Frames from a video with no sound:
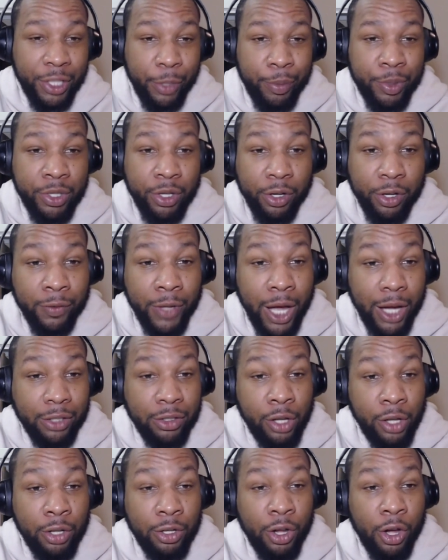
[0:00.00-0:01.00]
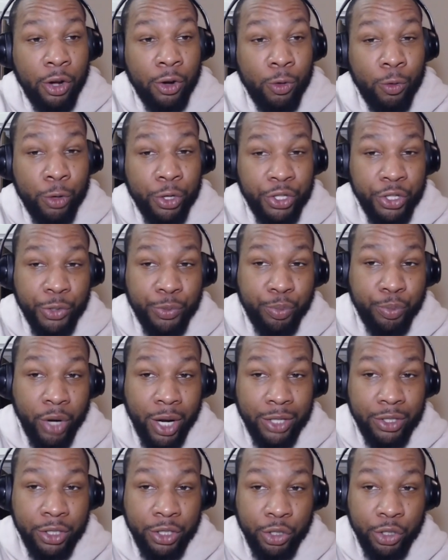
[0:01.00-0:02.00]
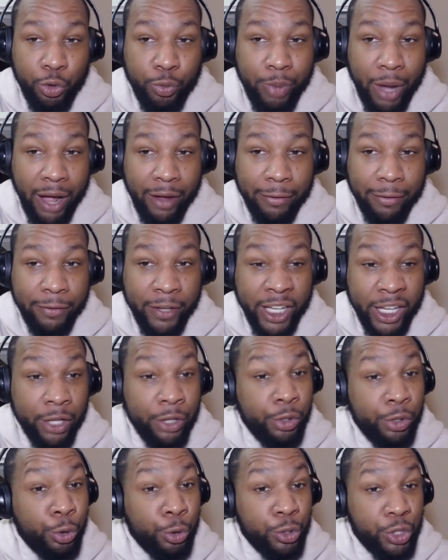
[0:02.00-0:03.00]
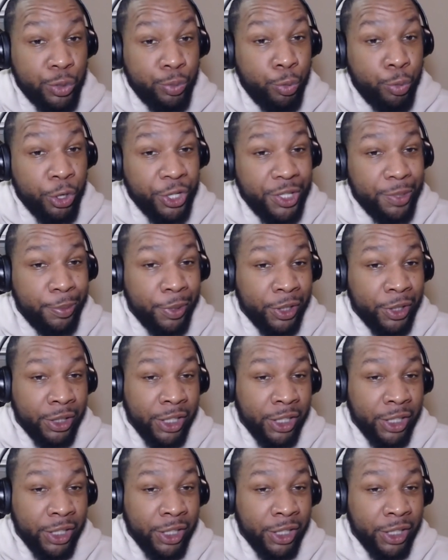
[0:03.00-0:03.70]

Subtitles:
episode of Locked On Longhorns is brought to you by FanDuel Sportsbook,